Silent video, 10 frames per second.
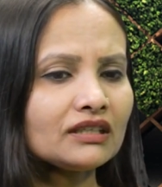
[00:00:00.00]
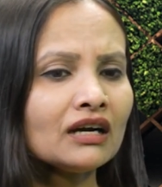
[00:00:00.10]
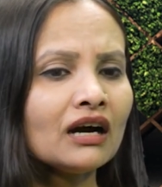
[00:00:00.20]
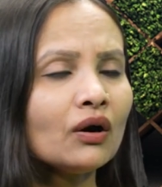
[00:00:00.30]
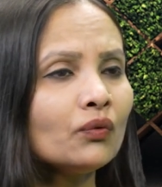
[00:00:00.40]

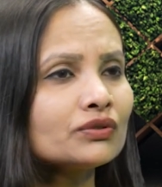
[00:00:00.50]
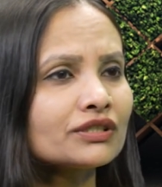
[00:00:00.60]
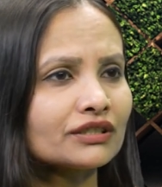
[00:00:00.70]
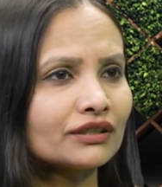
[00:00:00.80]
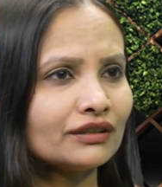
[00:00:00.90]
How was
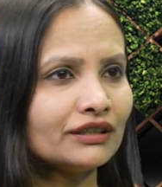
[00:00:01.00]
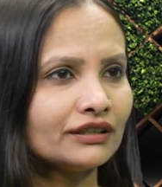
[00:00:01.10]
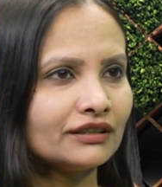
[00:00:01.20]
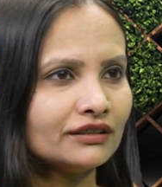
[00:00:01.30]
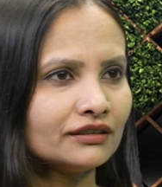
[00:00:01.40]
it
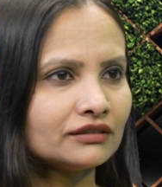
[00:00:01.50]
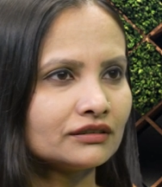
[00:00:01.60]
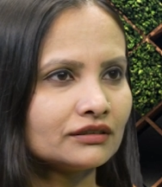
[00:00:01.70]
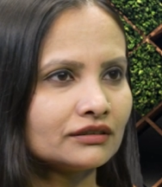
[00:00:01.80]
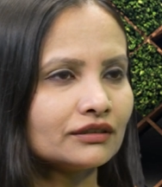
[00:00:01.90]
earlier?
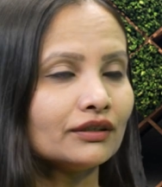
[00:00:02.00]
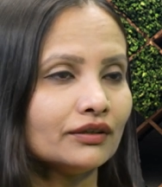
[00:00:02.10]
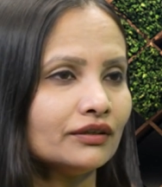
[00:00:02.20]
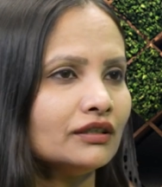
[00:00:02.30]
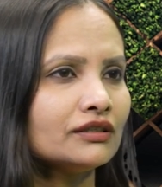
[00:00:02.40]
The
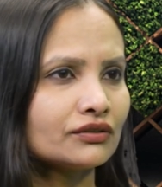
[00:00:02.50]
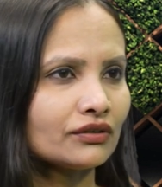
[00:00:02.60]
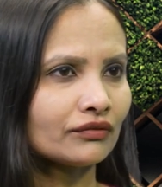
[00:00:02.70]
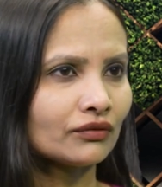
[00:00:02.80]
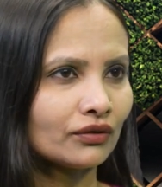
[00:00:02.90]
hurdles
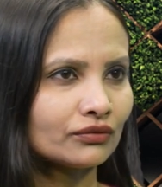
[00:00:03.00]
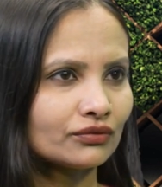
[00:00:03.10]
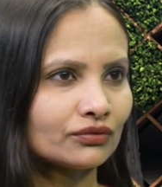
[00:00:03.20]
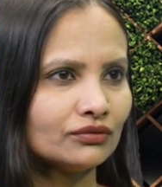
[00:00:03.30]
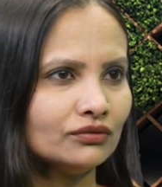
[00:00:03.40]
you have gone
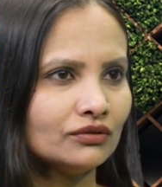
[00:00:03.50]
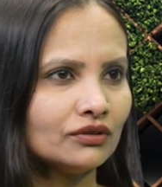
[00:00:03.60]
through?